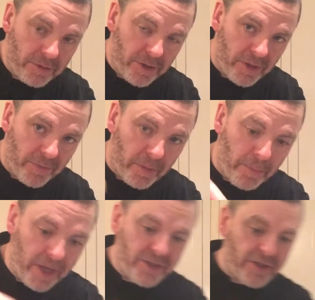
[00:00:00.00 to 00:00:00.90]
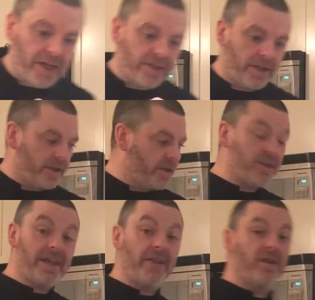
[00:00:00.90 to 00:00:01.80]
just something bite-sized like
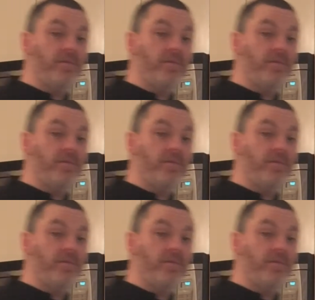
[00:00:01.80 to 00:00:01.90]
this, get